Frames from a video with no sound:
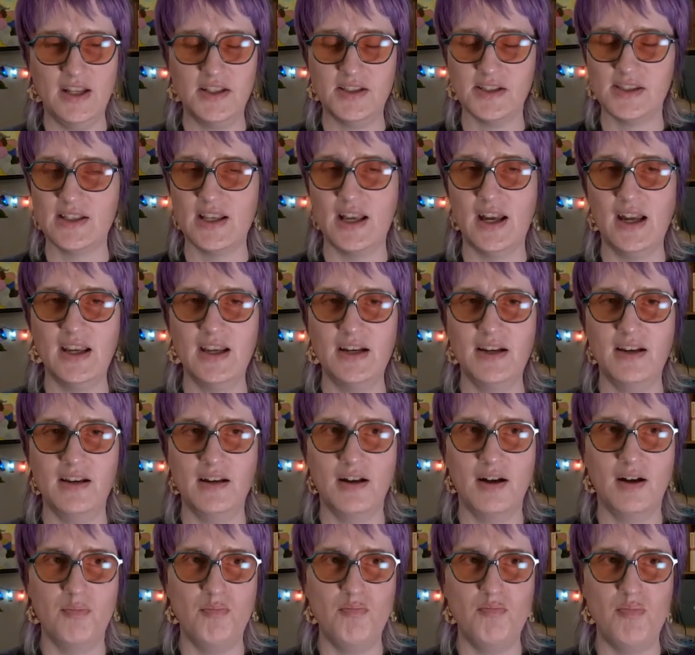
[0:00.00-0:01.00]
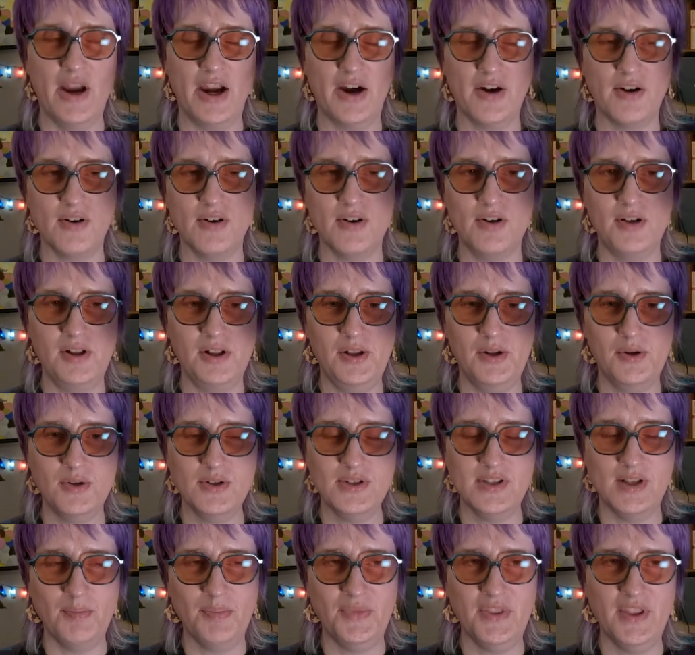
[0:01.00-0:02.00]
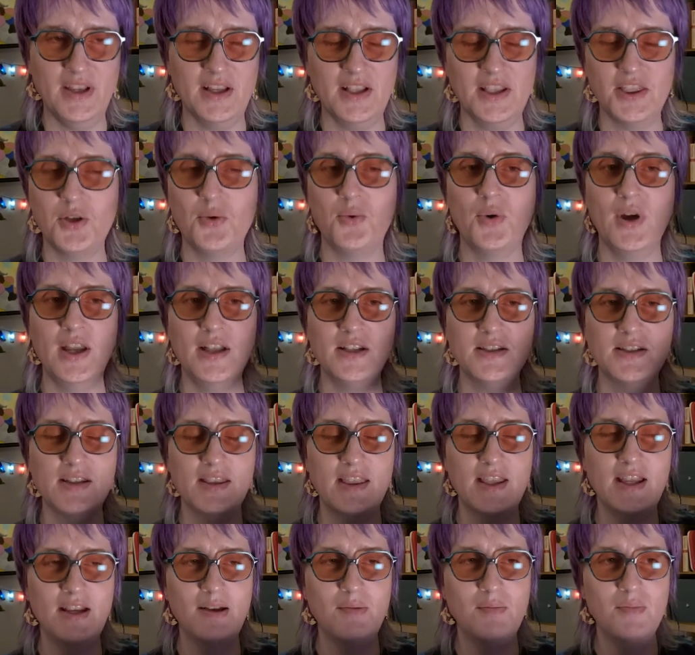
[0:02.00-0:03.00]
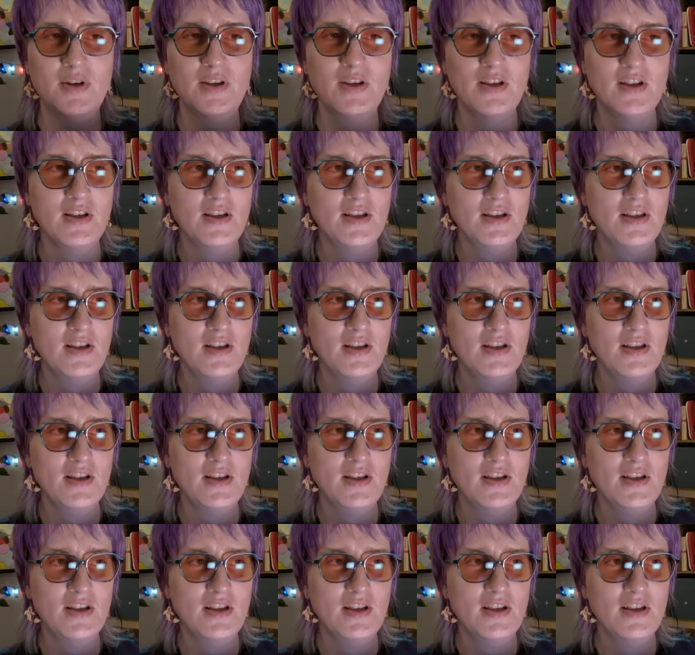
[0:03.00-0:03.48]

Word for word: inside a barrel or something, the way it's themed.